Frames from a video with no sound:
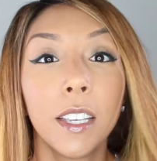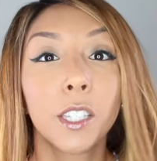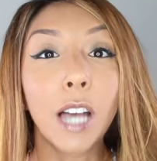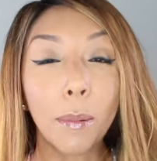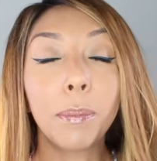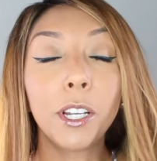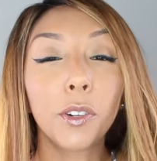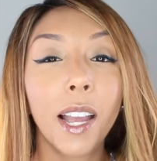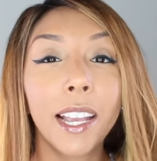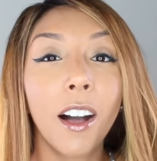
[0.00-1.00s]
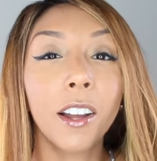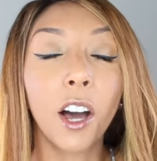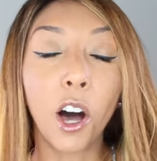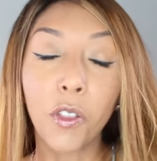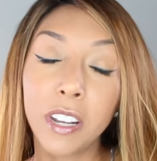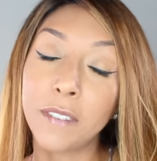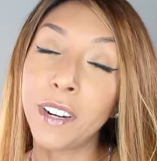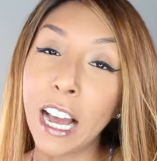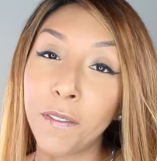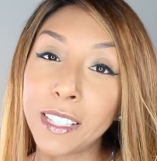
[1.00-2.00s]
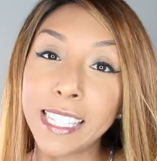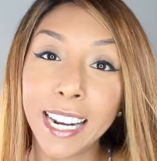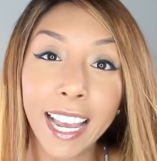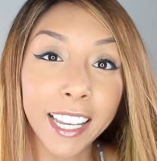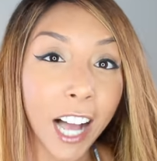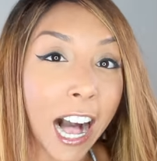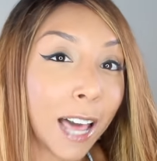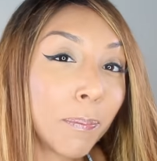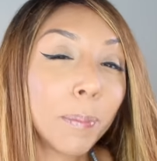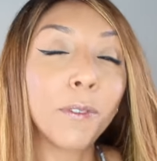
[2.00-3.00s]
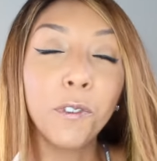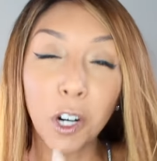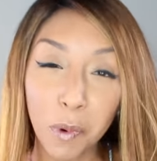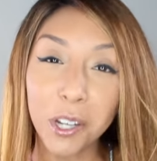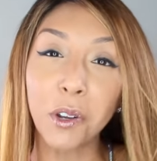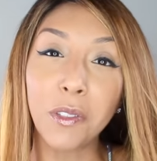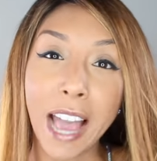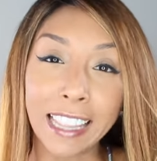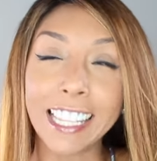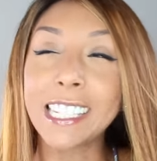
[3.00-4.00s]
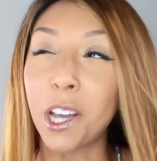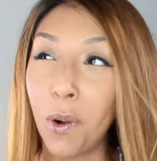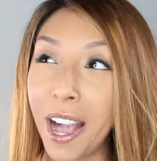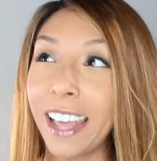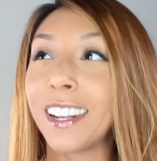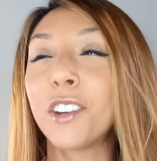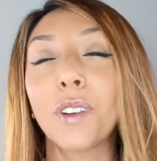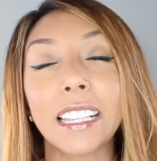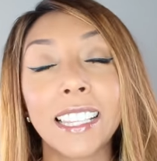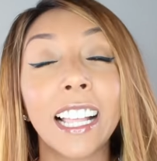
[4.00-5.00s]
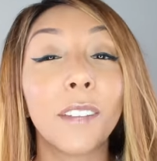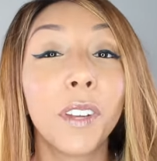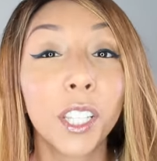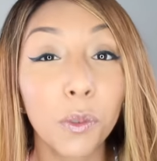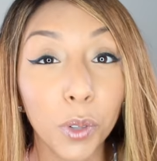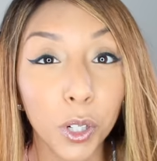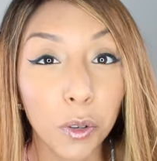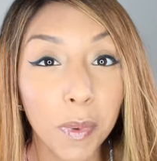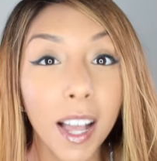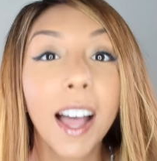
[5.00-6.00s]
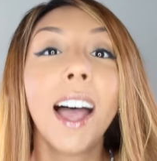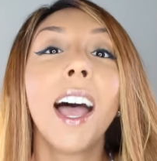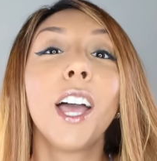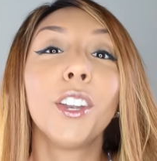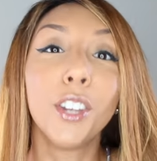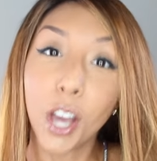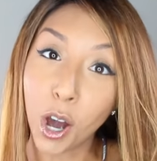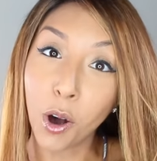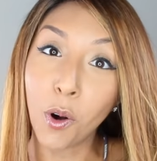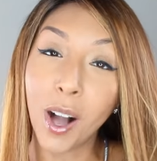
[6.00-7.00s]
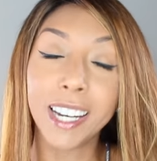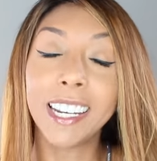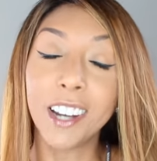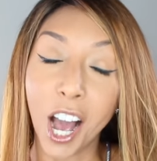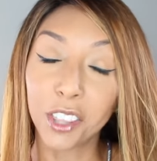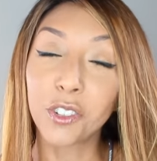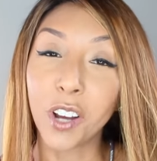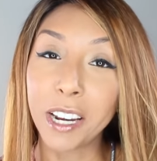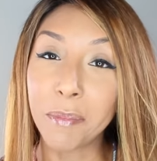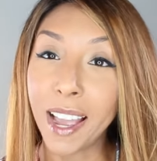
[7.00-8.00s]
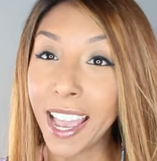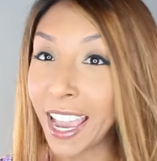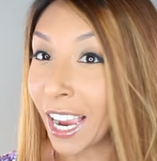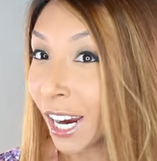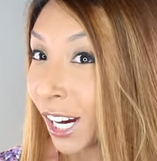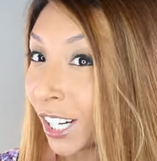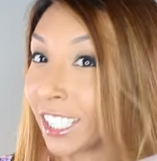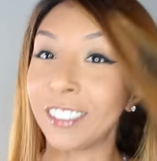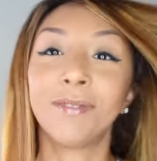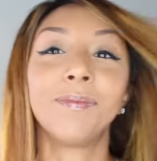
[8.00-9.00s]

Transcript: So I'm gonna be trying on all the different outfits that I got, but before we do that, let's go ahead and address the elephant in the room. No, I did not straighten my hair.